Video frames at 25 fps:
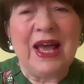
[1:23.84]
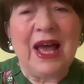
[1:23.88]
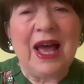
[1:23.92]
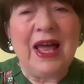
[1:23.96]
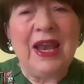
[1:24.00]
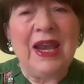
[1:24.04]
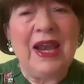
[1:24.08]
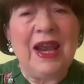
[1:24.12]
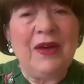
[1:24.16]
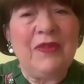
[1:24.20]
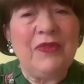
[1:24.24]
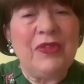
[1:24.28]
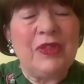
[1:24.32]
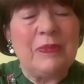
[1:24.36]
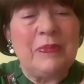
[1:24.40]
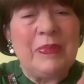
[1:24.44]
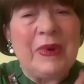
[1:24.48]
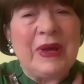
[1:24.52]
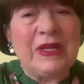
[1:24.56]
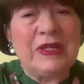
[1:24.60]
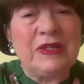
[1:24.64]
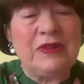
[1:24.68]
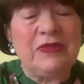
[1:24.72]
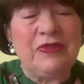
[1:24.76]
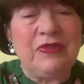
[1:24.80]
I love the
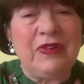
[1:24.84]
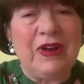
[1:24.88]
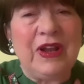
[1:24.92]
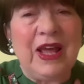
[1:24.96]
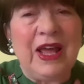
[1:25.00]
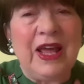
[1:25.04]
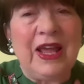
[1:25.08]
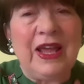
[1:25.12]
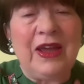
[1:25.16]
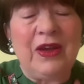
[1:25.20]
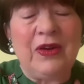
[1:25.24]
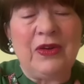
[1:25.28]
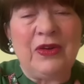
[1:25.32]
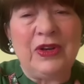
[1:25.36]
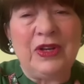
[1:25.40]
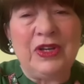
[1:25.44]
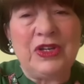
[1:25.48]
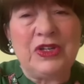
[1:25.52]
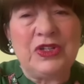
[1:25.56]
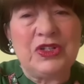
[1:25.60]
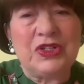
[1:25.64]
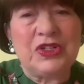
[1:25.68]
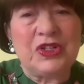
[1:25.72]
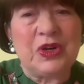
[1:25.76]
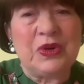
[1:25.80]
butterfly on
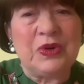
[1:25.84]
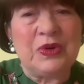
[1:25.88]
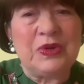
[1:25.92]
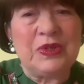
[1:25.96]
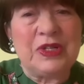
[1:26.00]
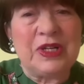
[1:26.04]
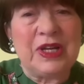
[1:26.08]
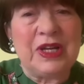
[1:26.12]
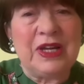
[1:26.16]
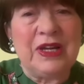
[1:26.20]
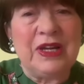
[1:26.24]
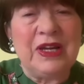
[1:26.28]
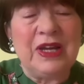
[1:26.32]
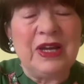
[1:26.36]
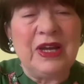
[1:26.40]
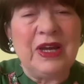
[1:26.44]
his shoulder,